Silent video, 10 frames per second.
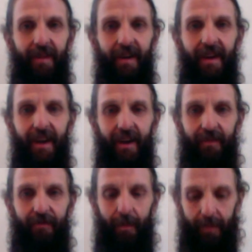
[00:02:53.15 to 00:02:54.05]

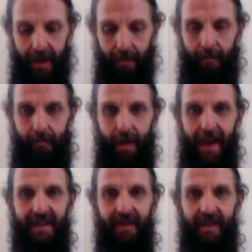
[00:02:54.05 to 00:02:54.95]
the
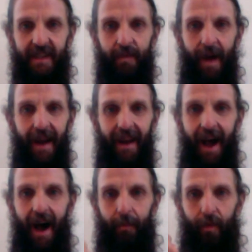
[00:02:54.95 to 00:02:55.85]
base of the spine
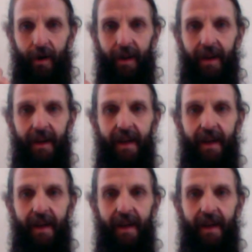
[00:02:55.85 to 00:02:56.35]
upward.